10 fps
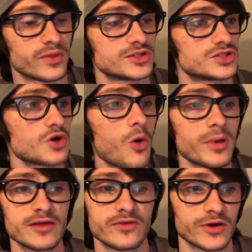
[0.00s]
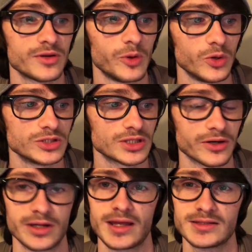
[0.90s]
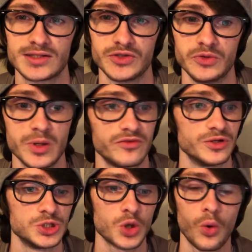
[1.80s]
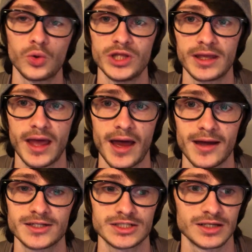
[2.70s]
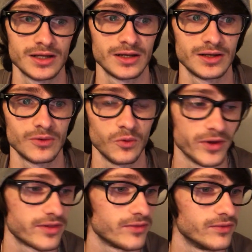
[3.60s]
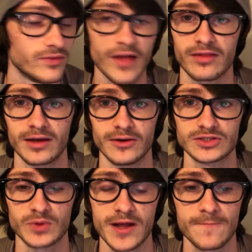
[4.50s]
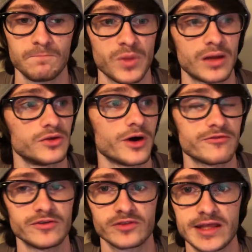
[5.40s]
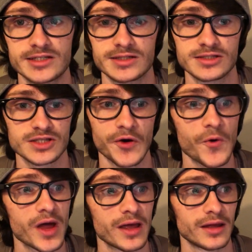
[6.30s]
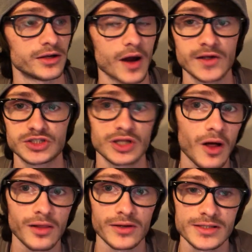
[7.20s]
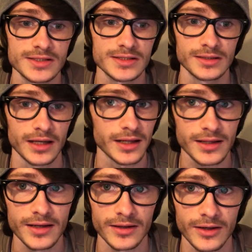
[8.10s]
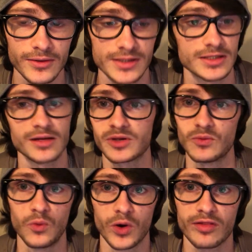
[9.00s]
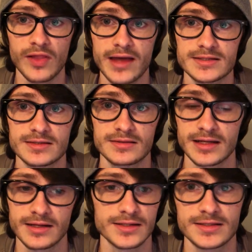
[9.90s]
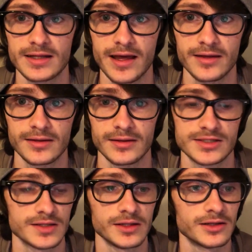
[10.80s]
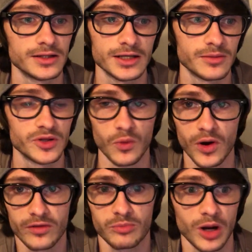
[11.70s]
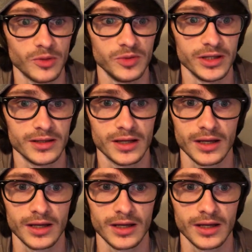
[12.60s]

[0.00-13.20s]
so many variables are against you if you're just holding cash with nothing else, right? You have inflation. So your $100 in a year is going to be worth less than it is today. It's literally going to be worth probably,